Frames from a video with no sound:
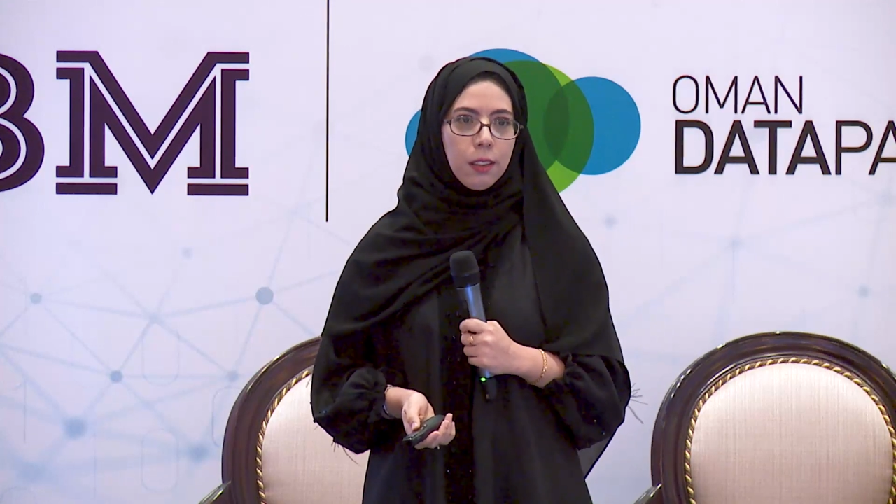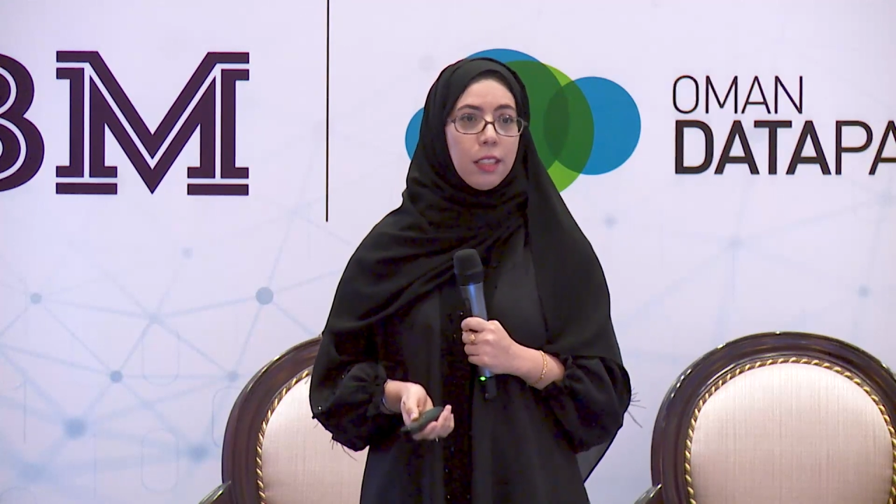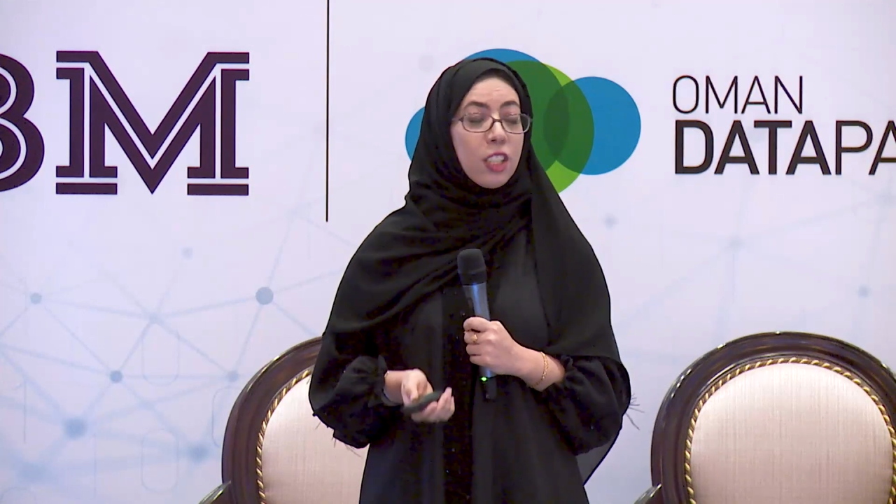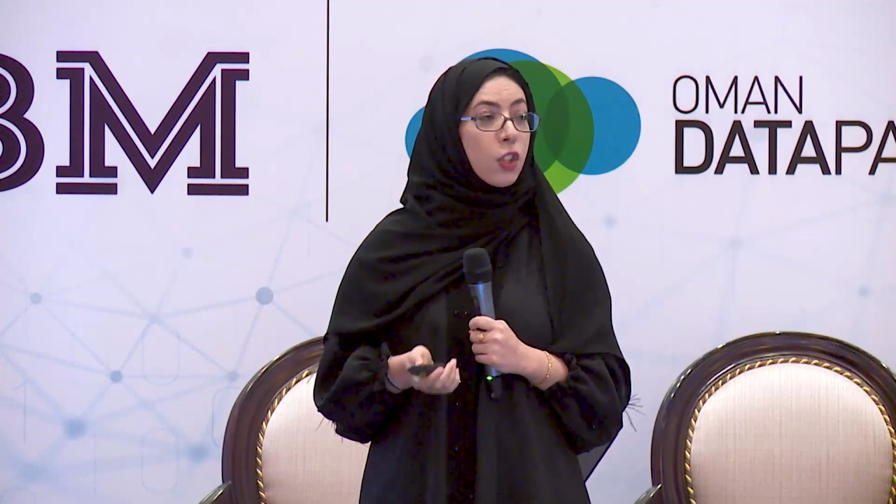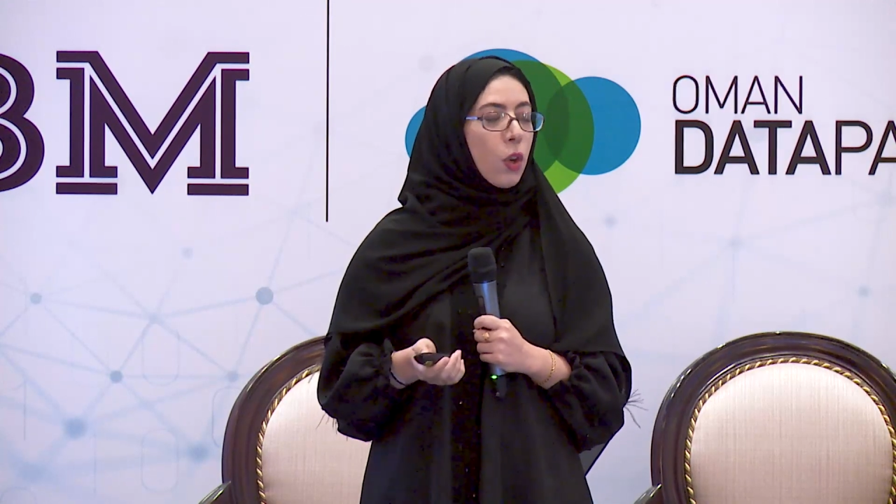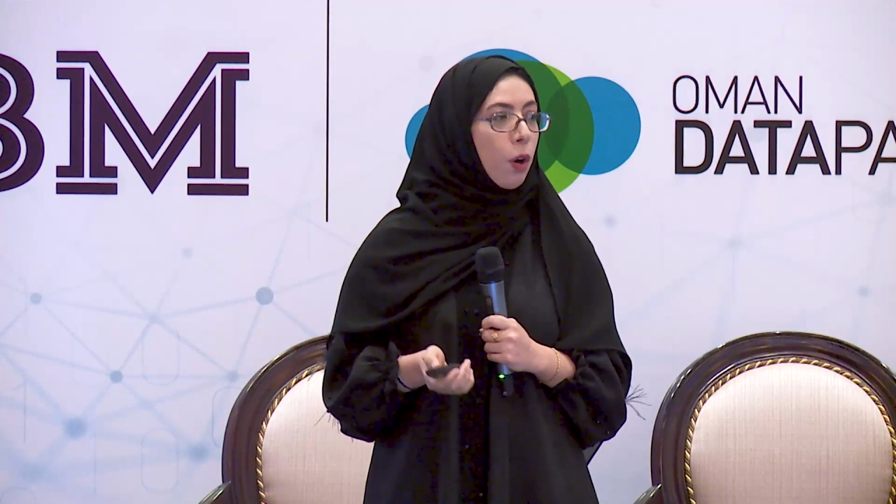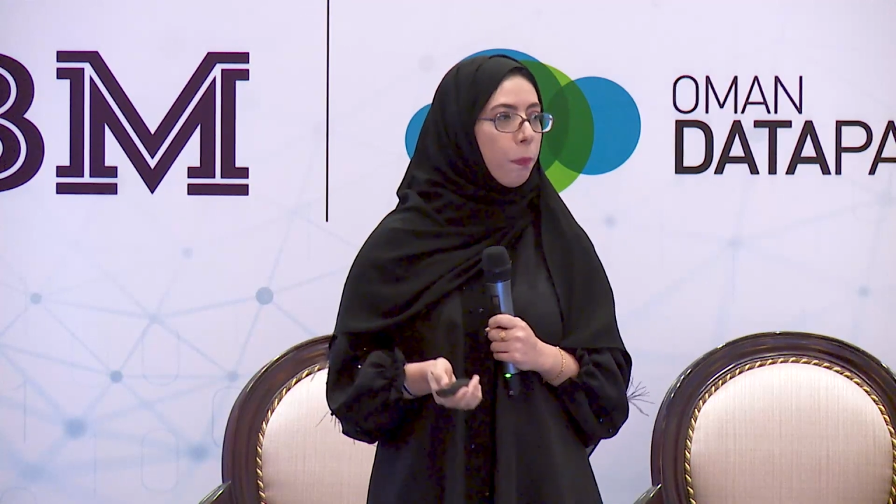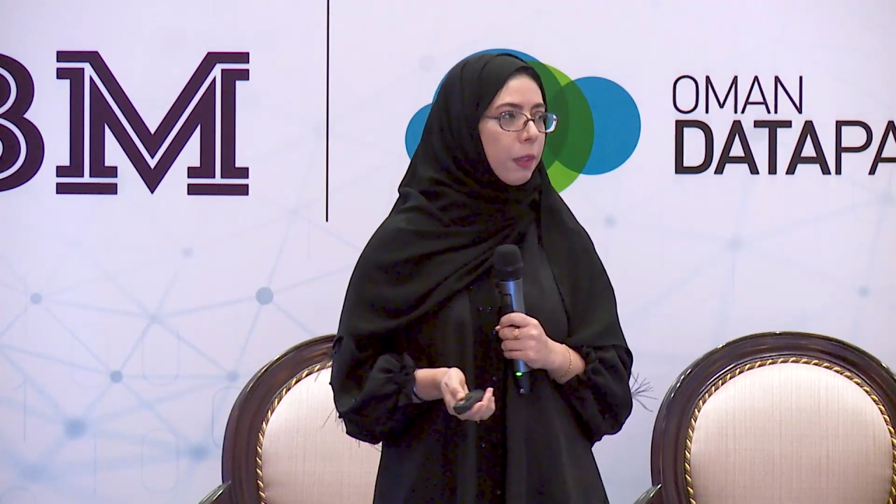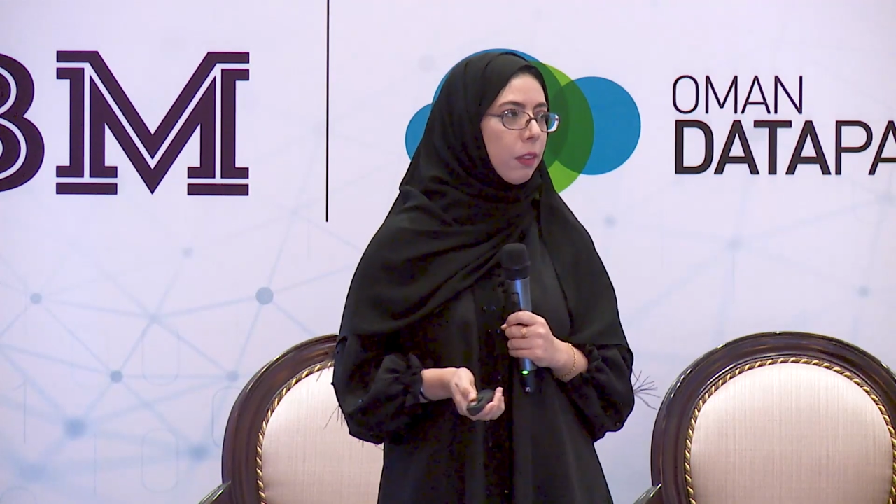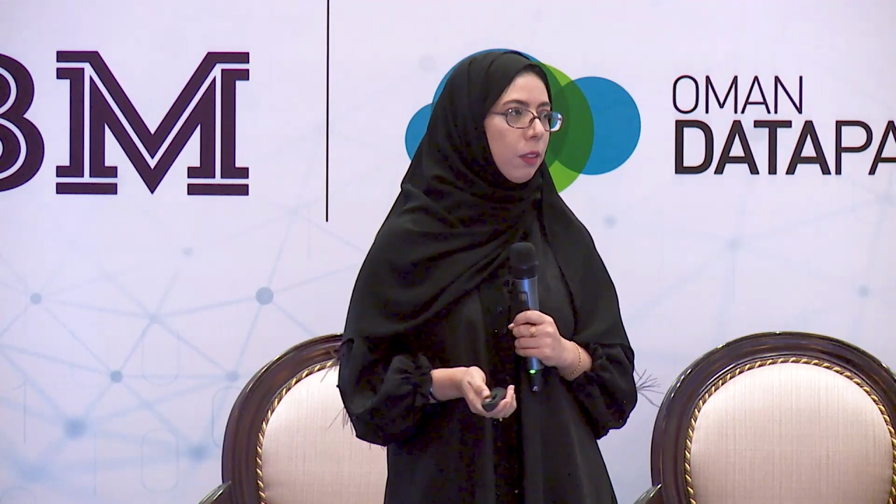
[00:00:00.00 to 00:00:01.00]
It is
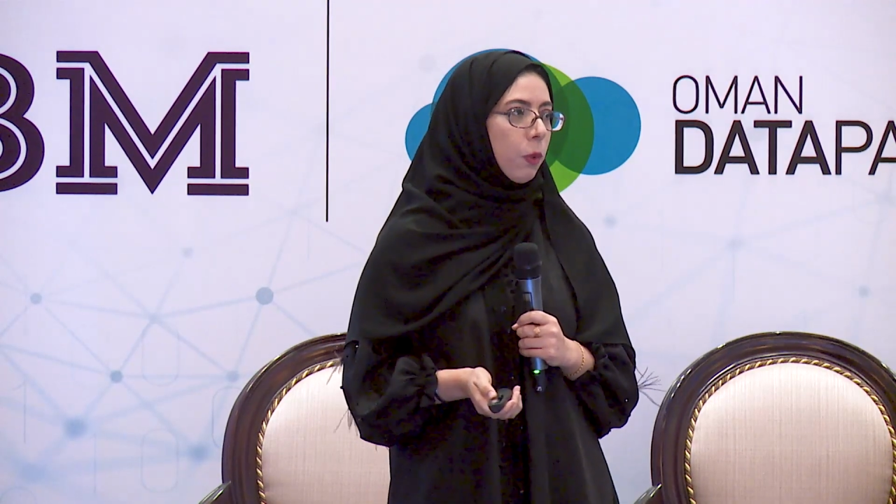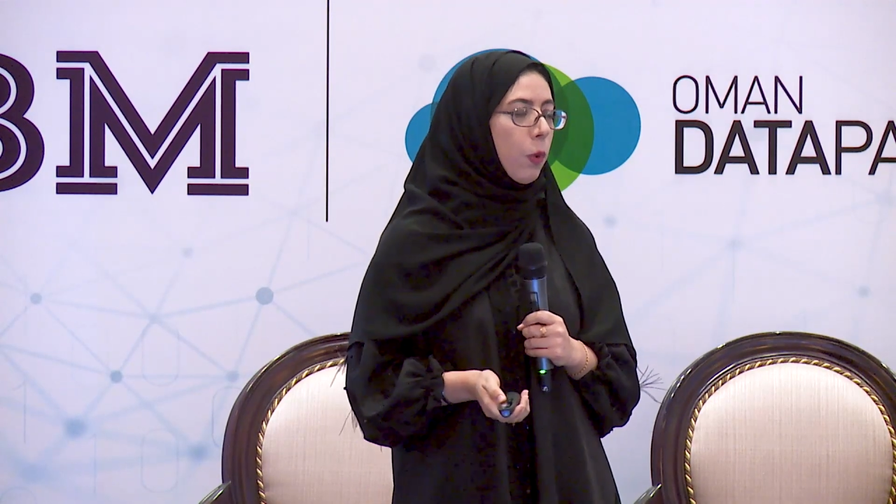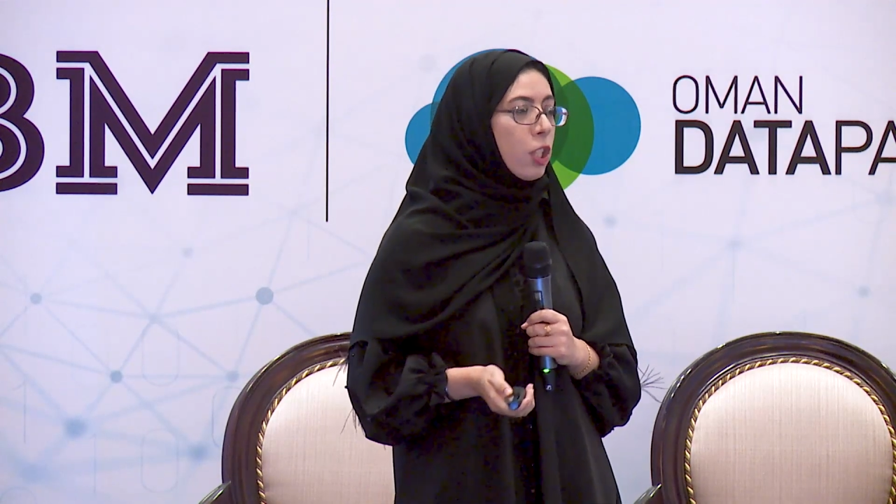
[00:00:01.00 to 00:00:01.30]
open. Why